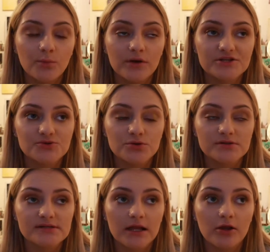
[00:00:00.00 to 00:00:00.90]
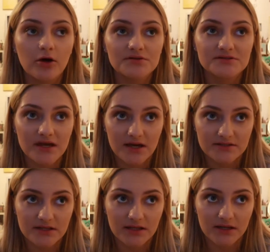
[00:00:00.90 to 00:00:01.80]
which was a lot
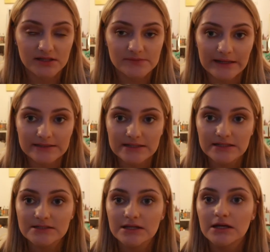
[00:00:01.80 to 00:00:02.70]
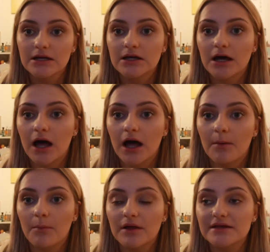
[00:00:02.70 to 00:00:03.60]
dirtier than I expected.
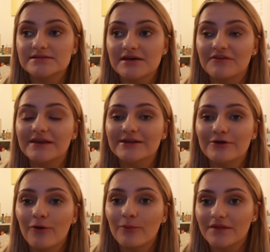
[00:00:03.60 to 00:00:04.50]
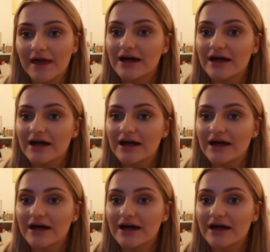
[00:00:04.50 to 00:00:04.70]
Um, it's definitely not what they